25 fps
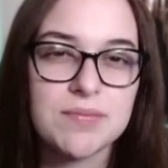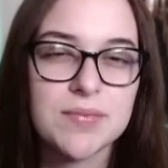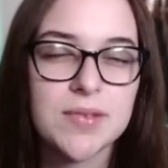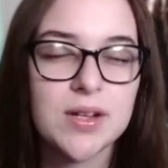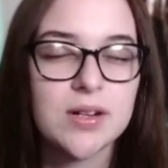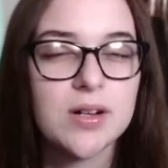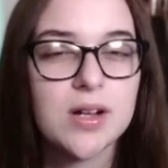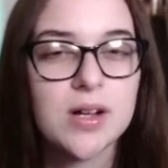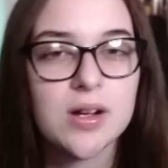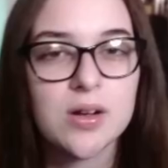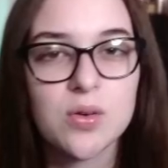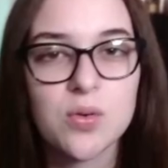They're
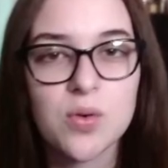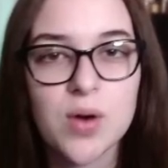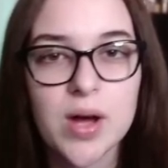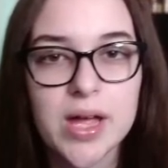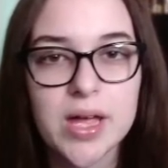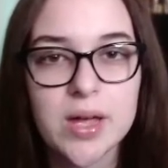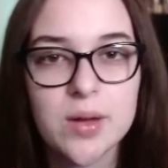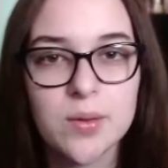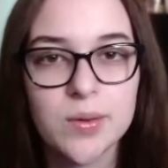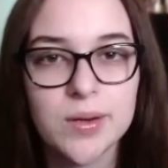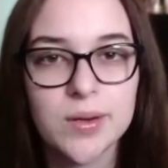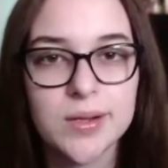not
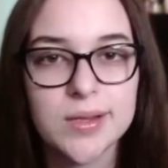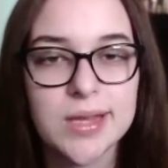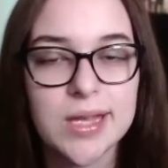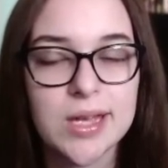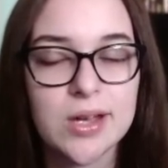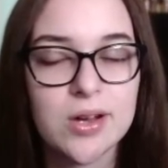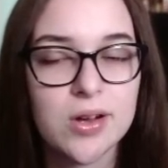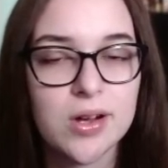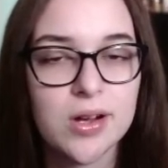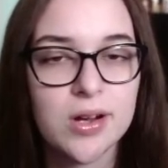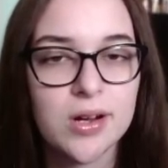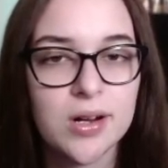quite where they
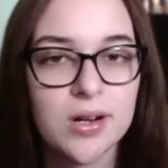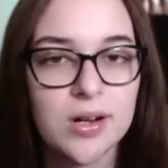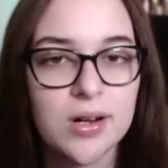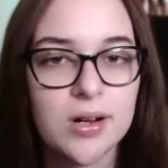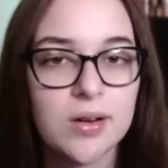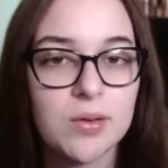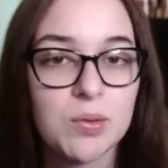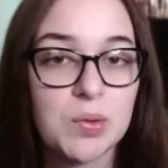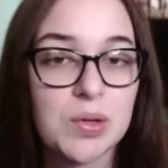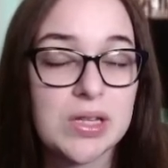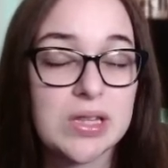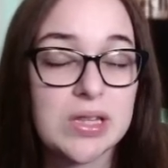are
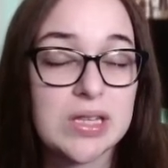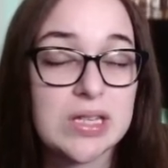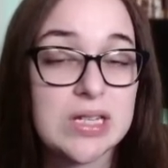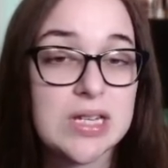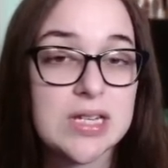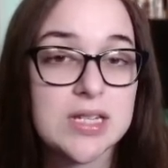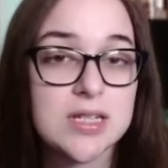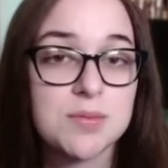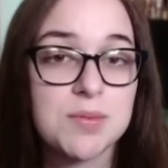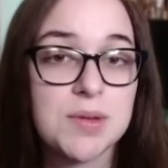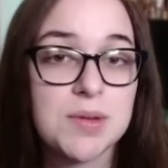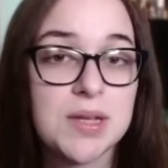and where they
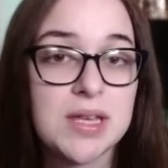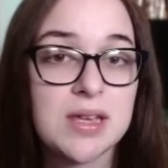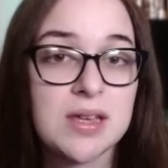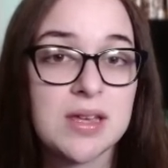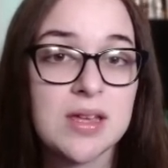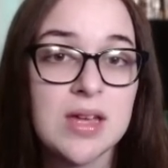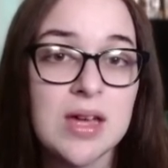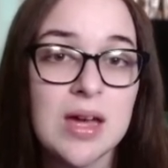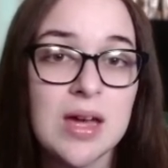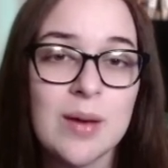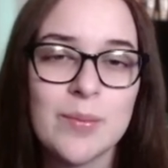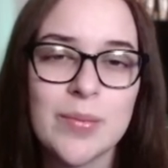need to be,